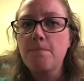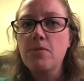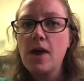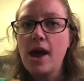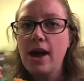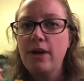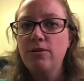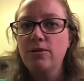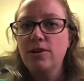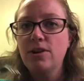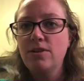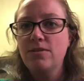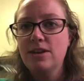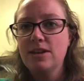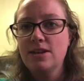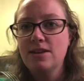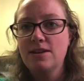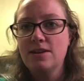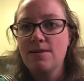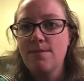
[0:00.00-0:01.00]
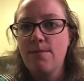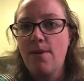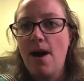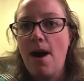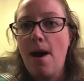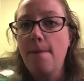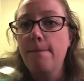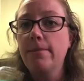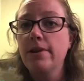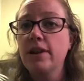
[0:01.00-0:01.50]
I would go Instant
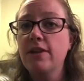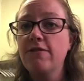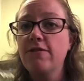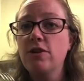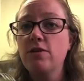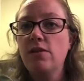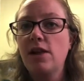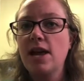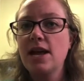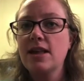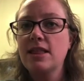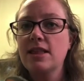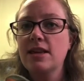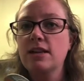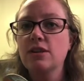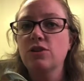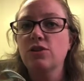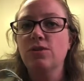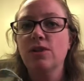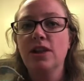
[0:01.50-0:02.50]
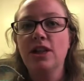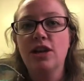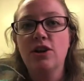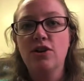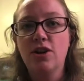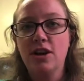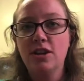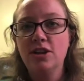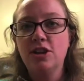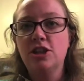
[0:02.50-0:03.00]
Pot. But if you like things really
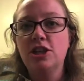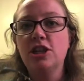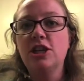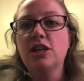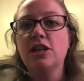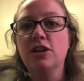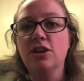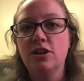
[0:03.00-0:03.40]
crunchy and